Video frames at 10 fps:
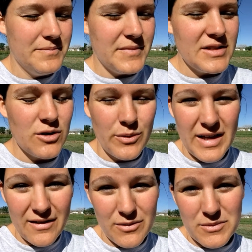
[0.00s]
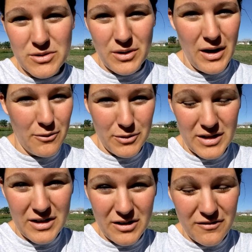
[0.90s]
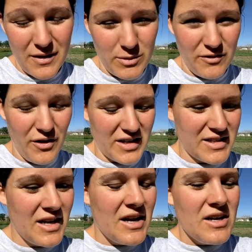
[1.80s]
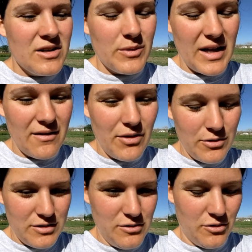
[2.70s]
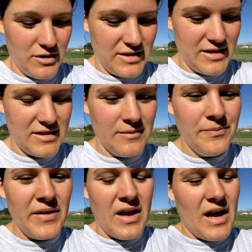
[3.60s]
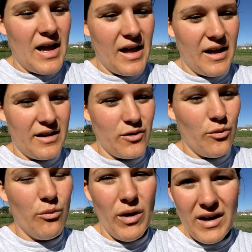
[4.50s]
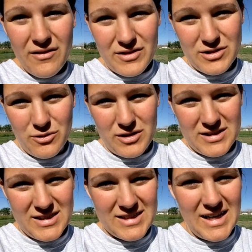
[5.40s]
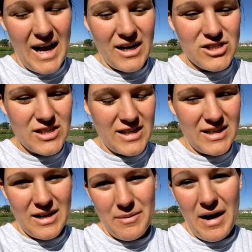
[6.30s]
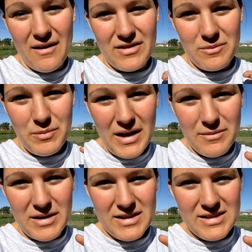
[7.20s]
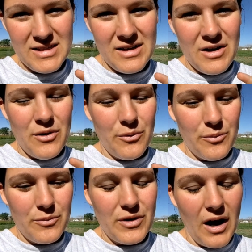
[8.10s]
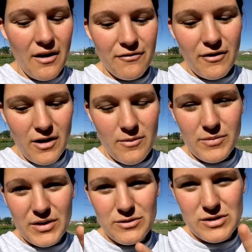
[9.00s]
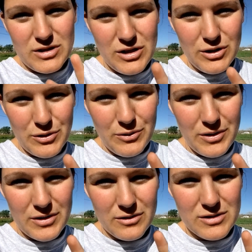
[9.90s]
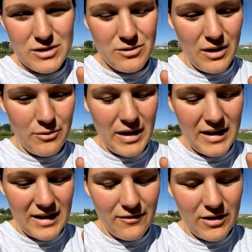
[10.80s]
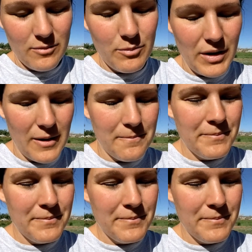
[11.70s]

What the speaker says: So we gave them to a really good family friend. We gave those 2 tortoises. And one of the tortoises actually ended up having babies, not from those two that we had given, but